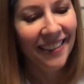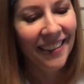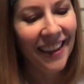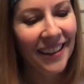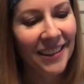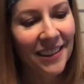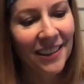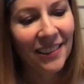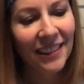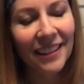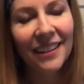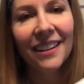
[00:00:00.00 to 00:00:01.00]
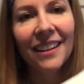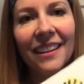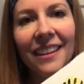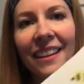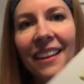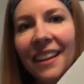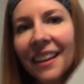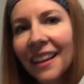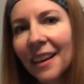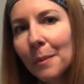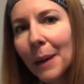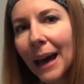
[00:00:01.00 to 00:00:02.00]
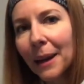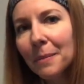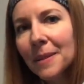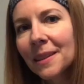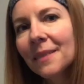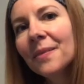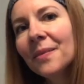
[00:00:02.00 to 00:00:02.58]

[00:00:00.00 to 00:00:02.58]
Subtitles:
That's their little bottoms.